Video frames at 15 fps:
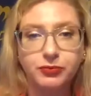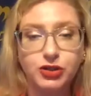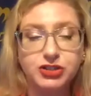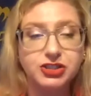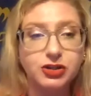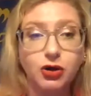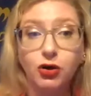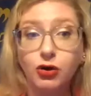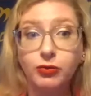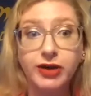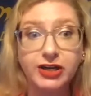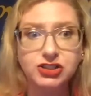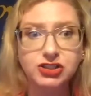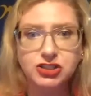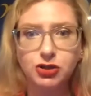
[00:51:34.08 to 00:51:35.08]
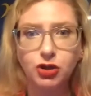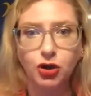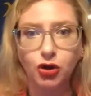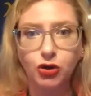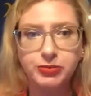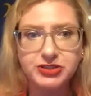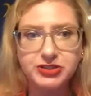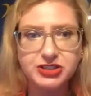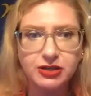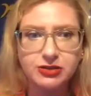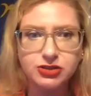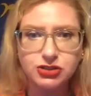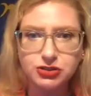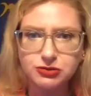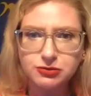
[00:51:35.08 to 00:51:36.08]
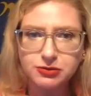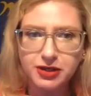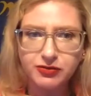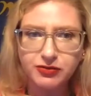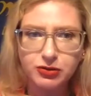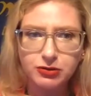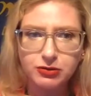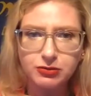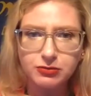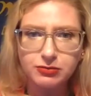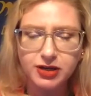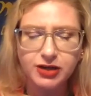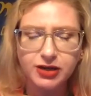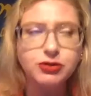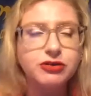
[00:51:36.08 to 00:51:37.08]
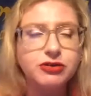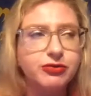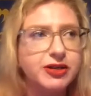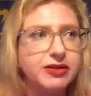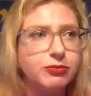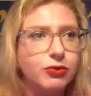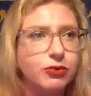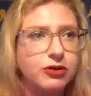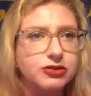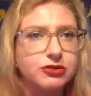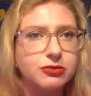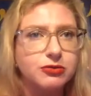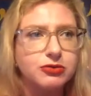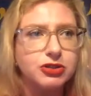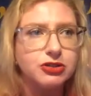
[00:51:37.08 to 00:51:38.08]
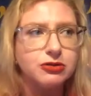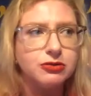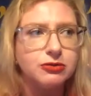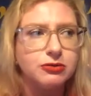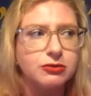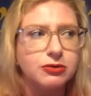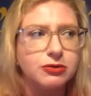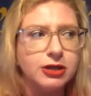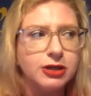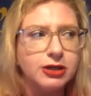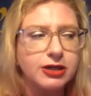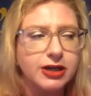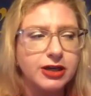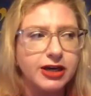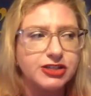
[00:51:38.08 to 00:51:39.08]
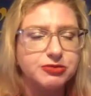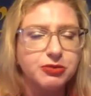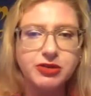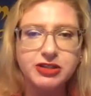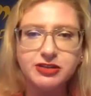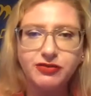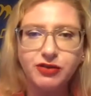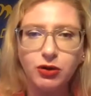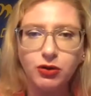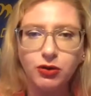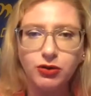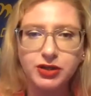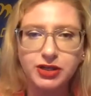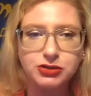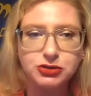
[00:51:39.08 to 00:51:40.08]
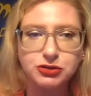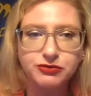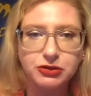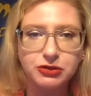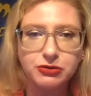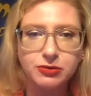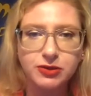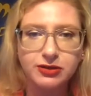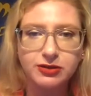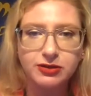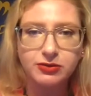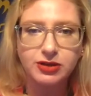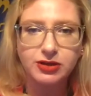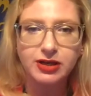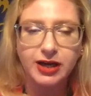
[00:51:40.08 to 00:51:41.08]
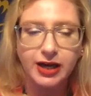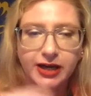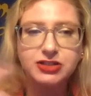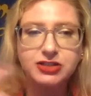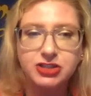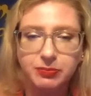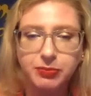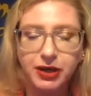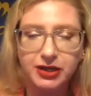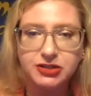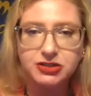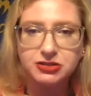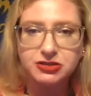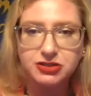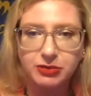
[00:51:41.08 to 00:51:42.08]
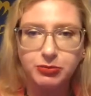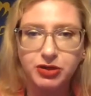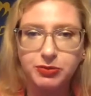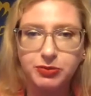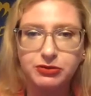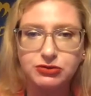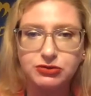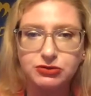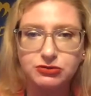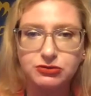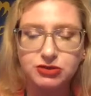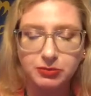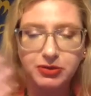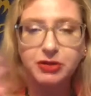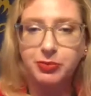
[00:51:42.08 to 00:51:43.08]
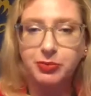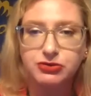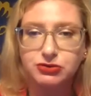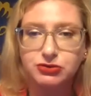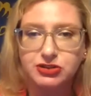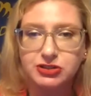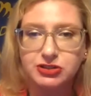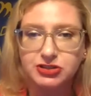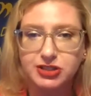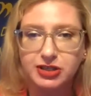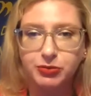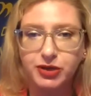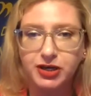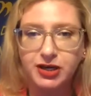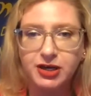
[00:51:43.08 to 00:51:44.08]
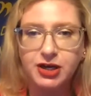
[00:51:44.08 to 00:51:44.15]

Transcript: We did a whole. We actually did a whole. Did you ever? I don't know if we worked through you guys, but we did a whole interview with the guys that paste subway posters, the bill posters in the subway.